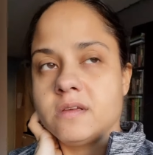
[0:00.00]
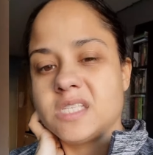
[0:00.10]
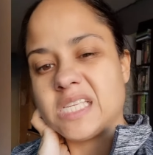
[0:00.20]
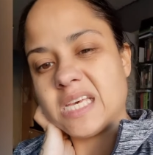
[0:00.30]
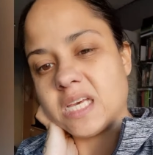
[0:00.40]

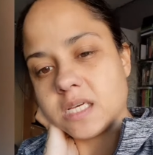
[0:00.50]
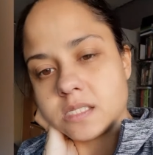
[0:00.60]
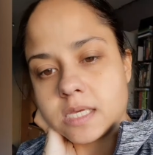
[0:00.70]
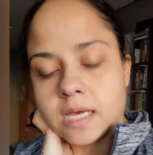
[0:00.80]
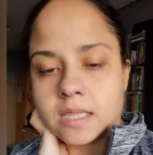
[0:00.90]

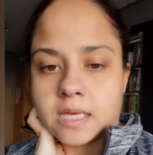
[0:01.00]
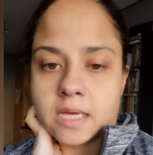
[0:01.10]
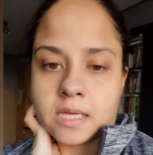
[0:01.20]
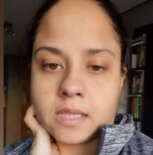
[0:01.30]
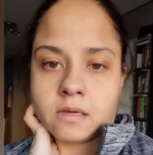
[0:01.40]
6, and
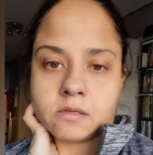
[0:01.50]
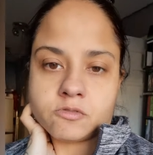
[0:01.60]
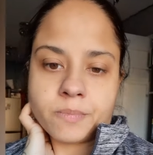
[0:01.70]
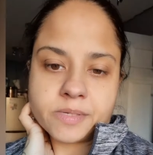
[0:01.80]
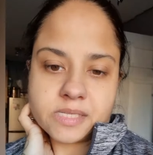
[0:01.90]
then the
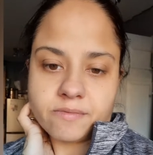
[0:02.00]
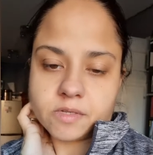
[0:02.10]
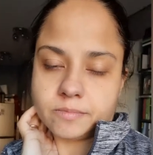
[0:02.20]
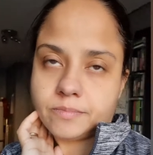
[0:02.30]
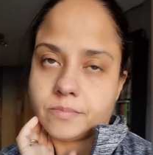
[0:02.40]
girls are up at
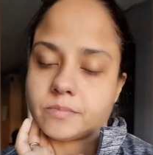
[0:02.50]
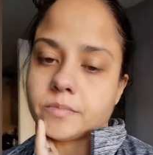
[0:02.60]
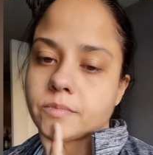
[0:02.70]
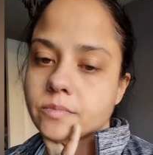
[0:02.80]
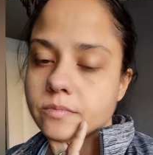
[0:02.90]
7,
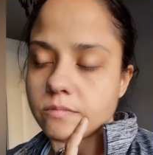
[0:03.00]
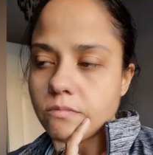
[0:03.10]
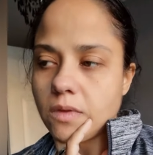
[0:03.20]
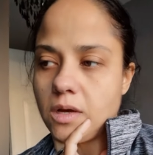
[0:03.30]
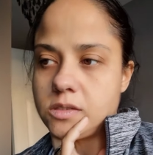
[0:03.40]

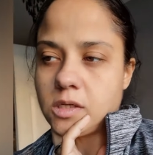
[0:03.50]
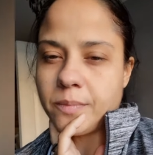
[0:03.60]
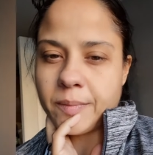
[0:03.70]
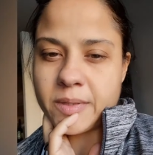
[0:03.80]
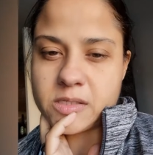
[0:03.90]

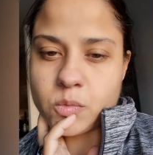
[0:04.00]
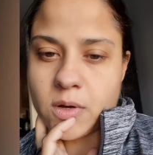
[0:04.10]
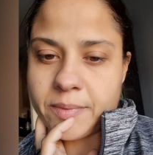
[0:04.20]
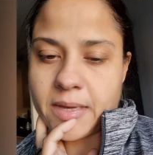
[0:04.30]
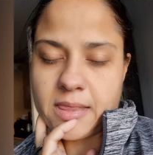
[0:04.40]
so maybe that's
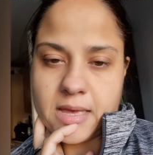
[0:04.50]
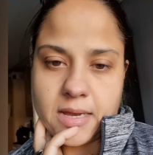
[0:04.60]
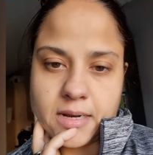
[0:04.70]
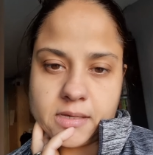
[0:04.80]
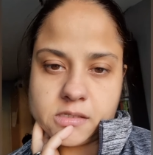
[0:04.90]
why I'm getting the
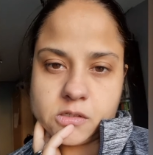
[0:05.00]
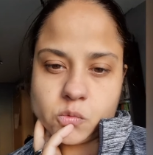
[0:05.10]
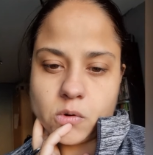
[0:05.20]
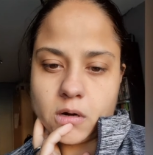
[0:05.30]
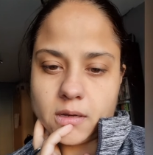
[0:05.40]
headaches
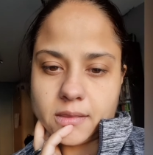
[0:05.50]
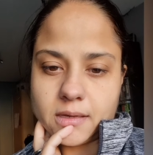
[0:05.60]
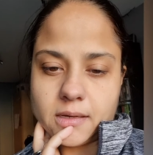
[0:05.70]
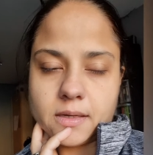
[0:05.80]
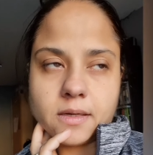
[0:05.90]
as well, I
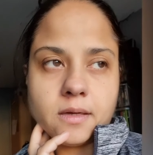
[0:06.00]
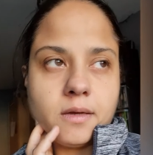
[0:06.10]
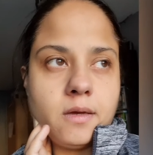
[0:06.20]
think.